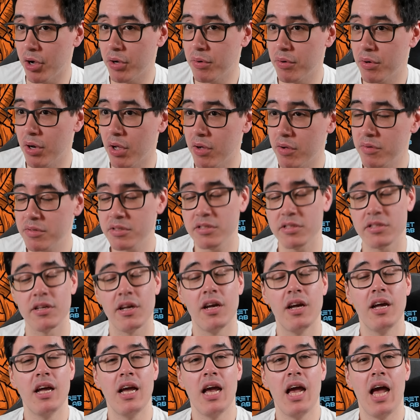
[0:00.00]
Who knows?
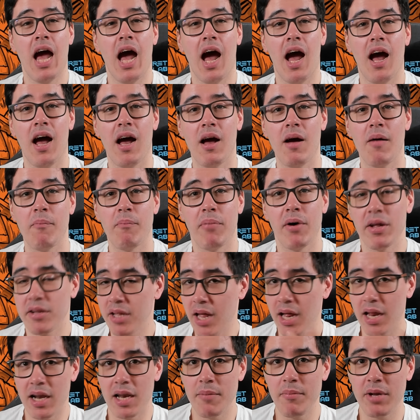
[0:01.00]
But
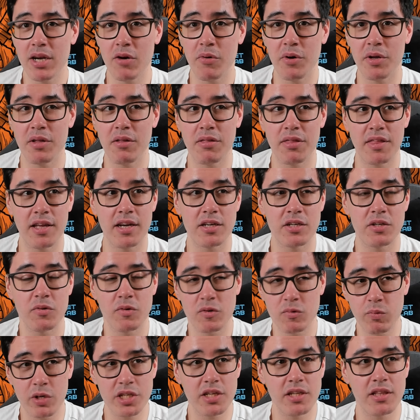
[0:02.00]
yeah, let me know what you think.
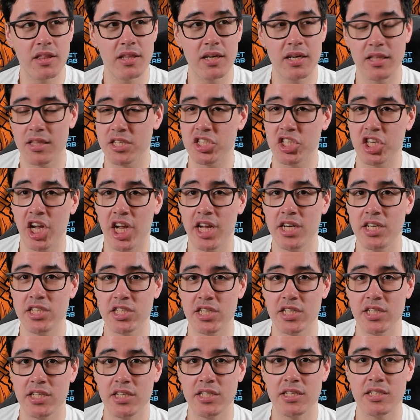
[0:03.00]
What do you think of the
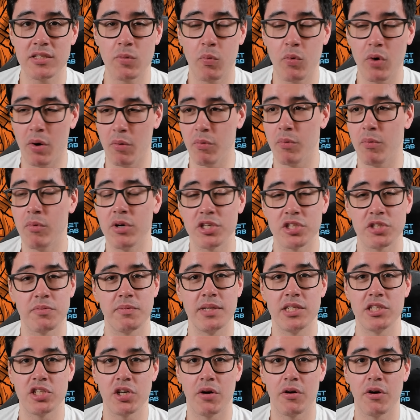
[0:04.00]
changes? What's
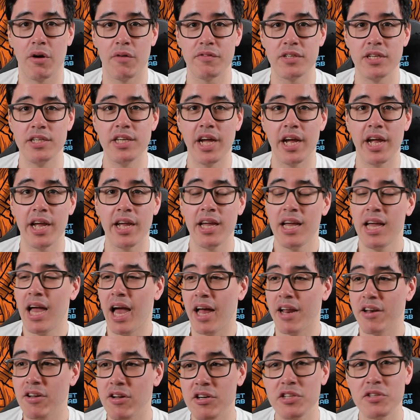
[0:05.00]
been shown off today?
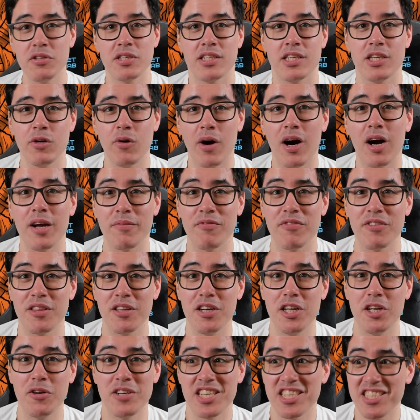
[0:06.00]
And are you still hyped for the
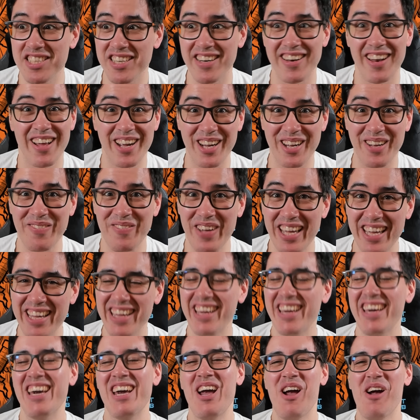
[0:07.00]
new edition like
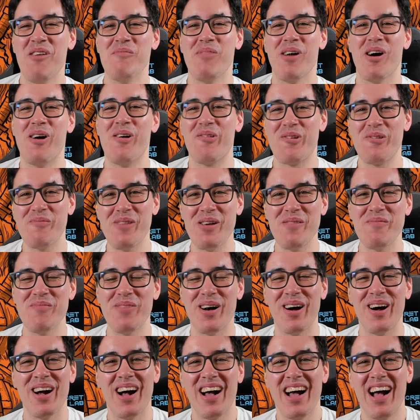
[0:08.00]
me? But
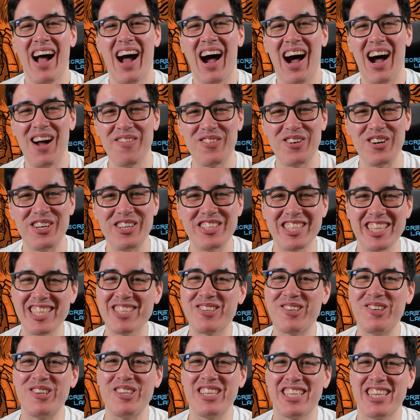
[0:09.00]
remember, I've got a
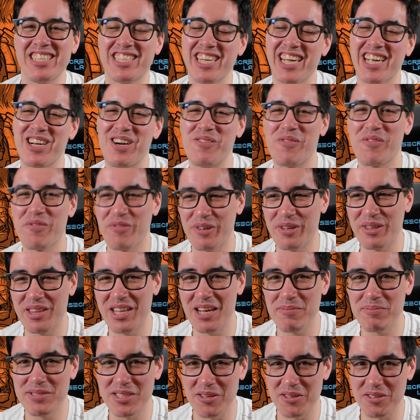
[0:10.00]
Discord you can check out for free in the
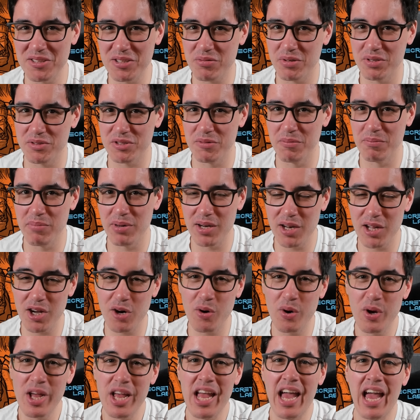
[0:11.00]
episode description
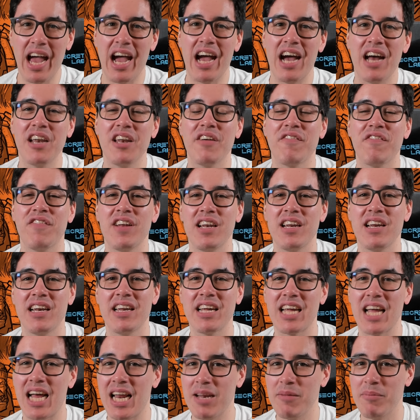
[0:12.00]
below, an affiliate
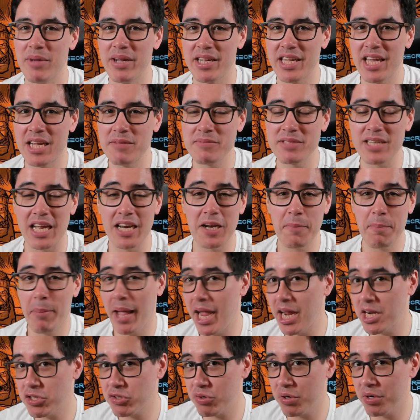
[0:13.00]
link at Element Games, and a
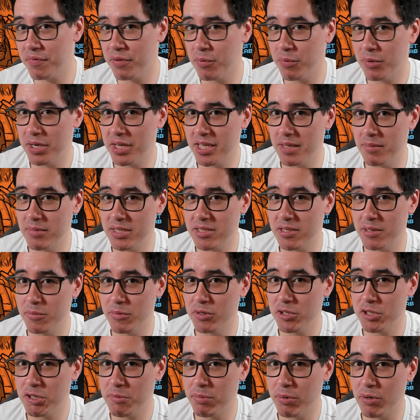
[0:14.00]
Patreon if you want to give me some
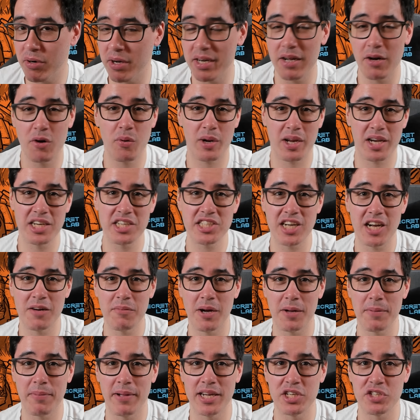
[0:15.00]
more support, and I'll quickly shout out
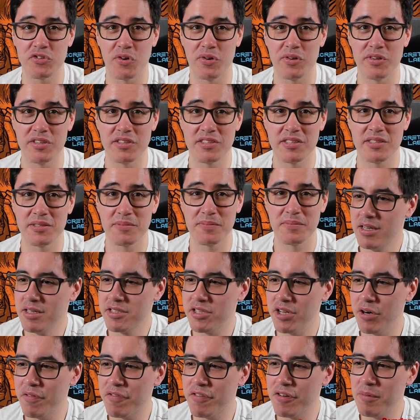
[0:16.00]
my patrons.
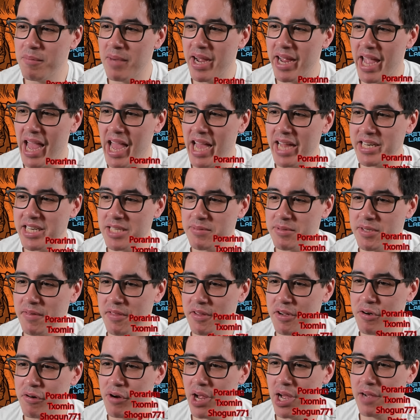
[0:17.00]
So for my adepts of
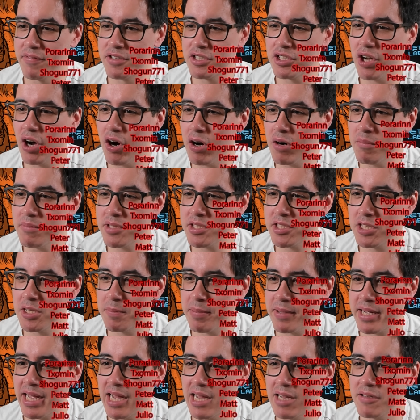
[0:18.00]
the crew, I have Tom,
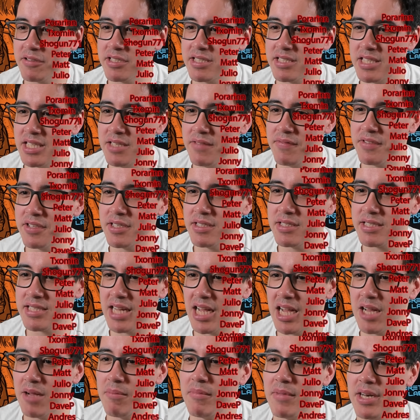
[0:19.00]
Supercow, Stephen,
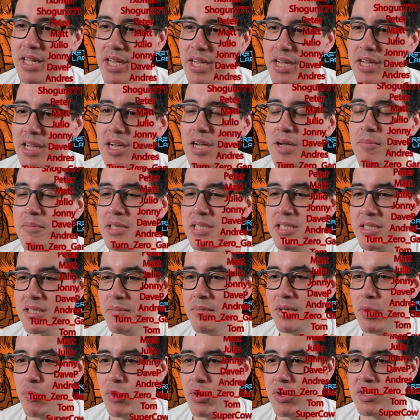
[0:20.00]
Sam, Nick,
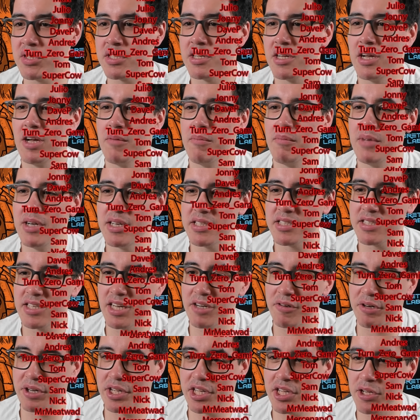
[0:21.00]
Mr. Meatwad,
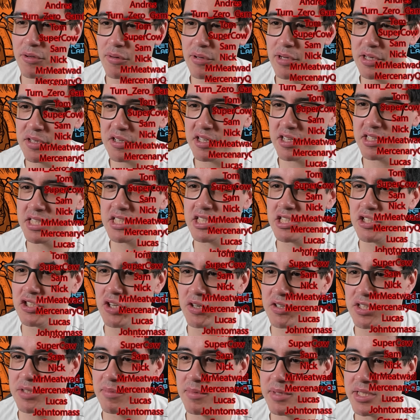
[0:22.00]
Mercenary Q, Lucas,
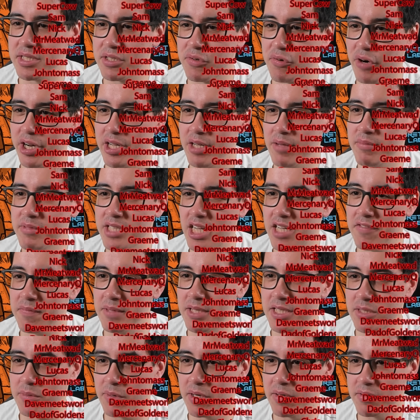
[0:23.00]
John Thomas, Graham, Dave
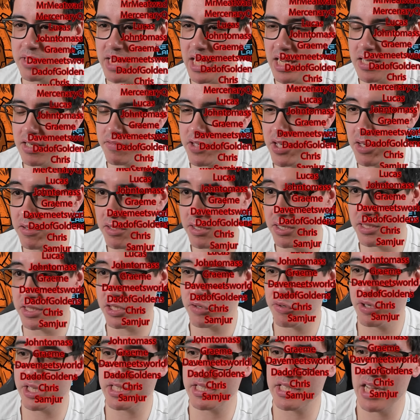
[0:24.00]
Meatswell, Dad of Golden's
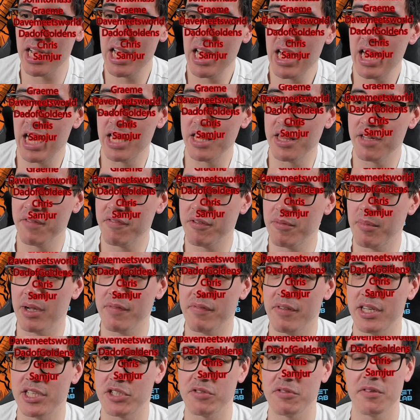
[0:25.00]
Chris, and then for my
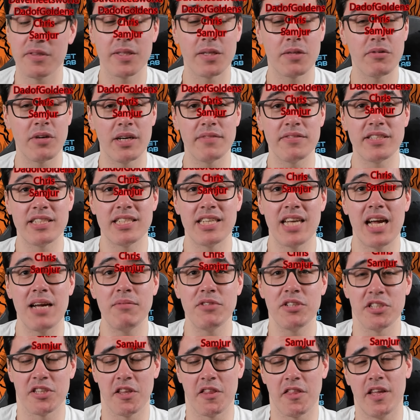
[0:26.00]
veterans of the crew, I have Sam
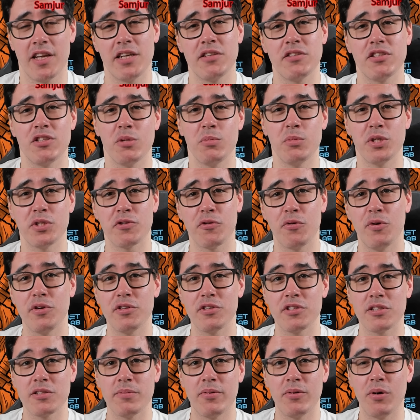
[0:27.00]
Joseph. Thank you so much for all
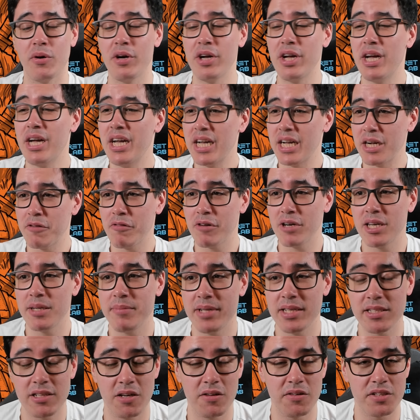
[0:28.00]
your support. It really
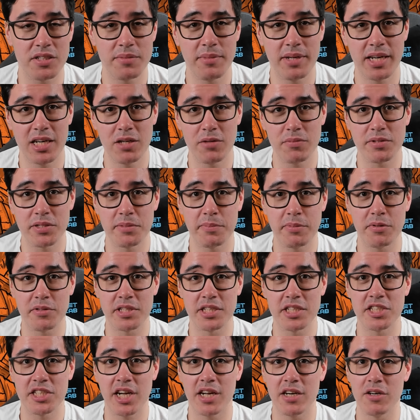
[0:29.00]
means a lot to me and helps support
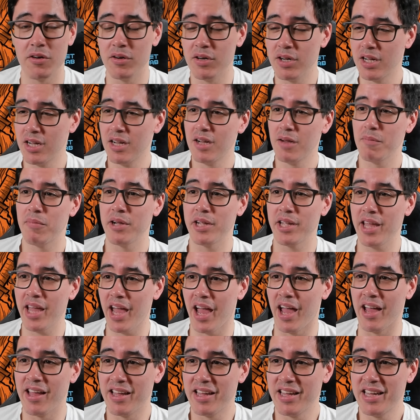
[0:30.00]
the channel. But
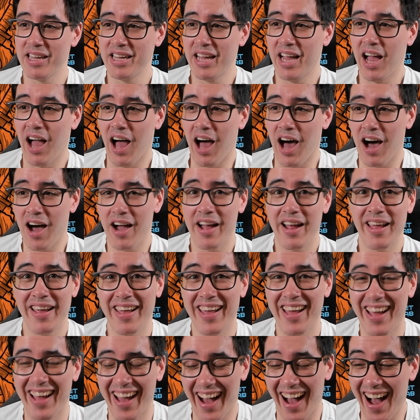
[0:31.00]
yeah, I
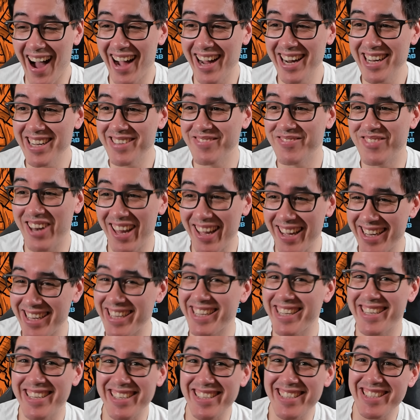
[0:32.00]
am
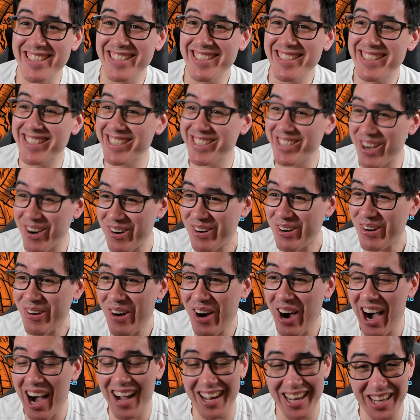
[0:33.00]
like so
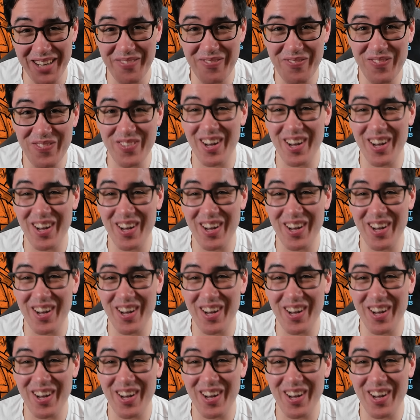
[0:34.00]
hyped.